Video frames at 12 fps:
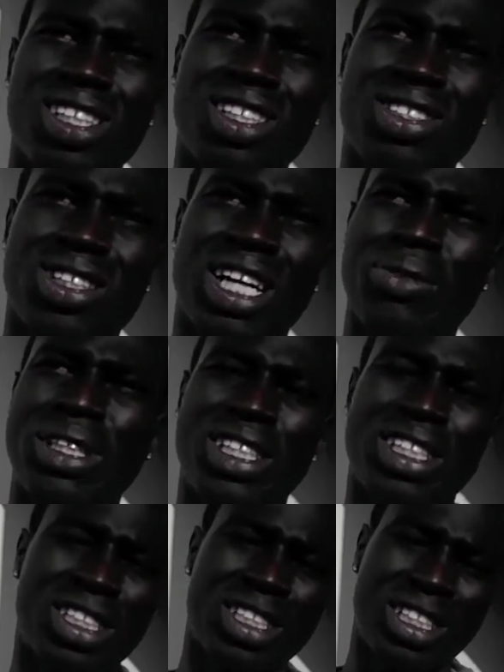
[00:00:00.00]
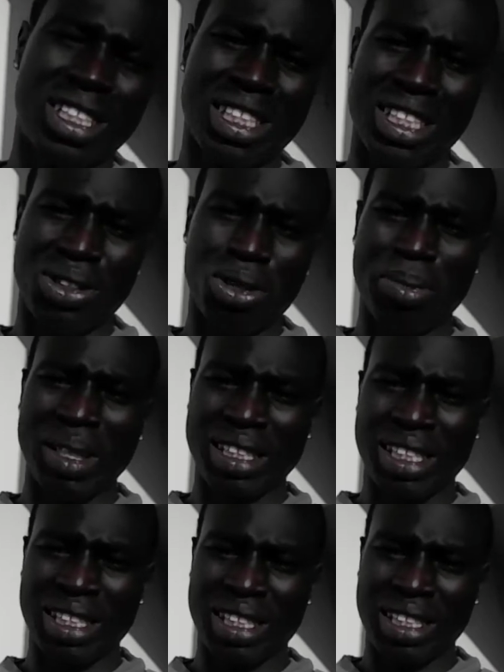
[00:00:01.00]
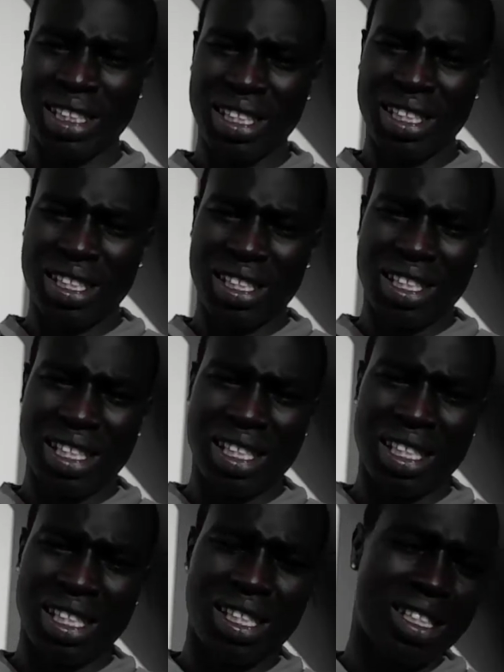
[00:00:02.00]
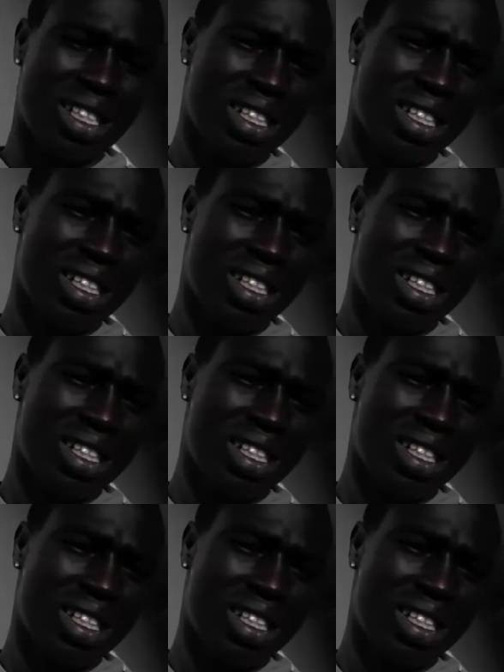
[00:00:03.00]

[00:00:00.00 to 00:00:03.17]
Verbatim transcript: So I went to new business, uh,